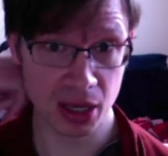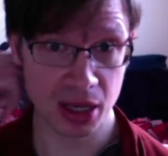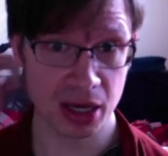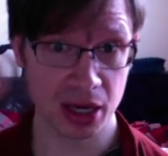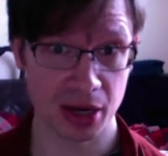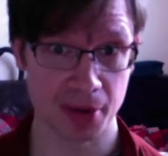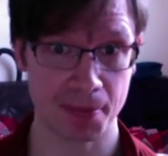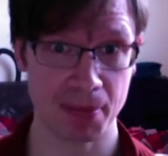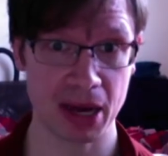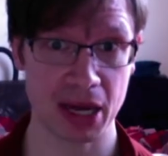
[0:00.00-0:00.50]

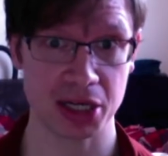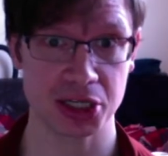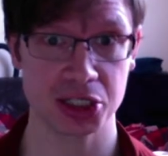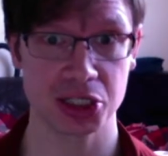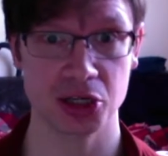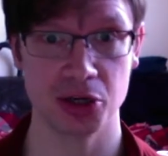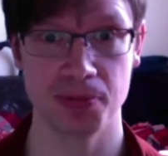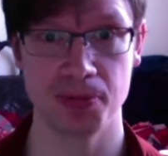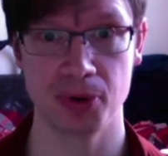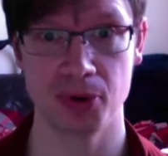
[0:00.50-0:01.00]
Now back
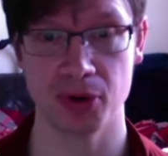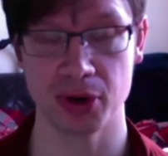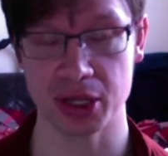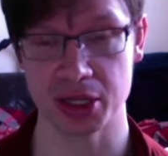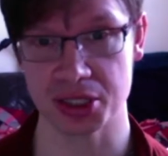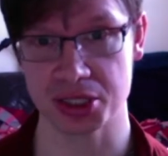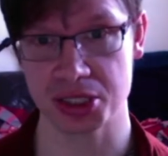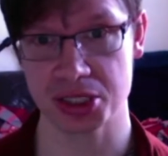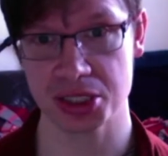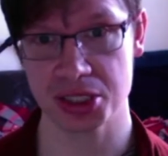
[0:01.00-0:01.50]
shu
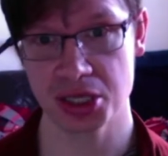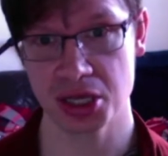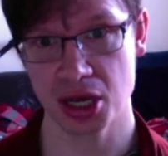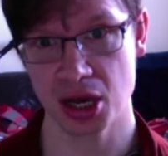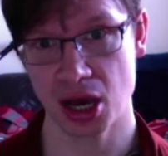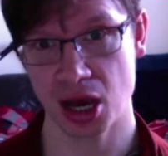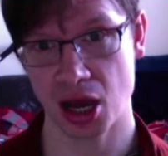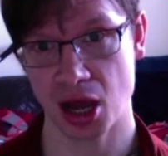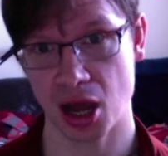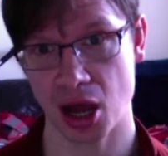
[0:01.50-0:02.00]
points
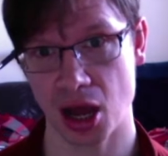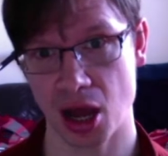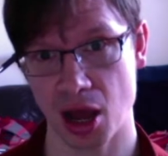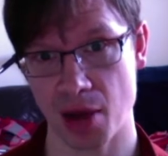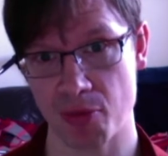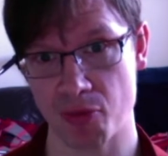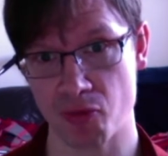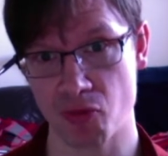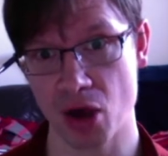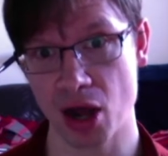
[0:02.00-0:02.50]

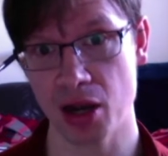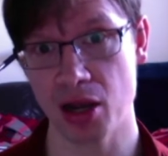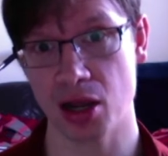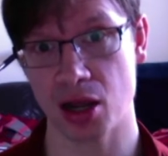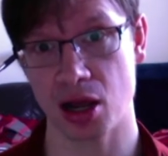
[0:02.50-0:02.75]
run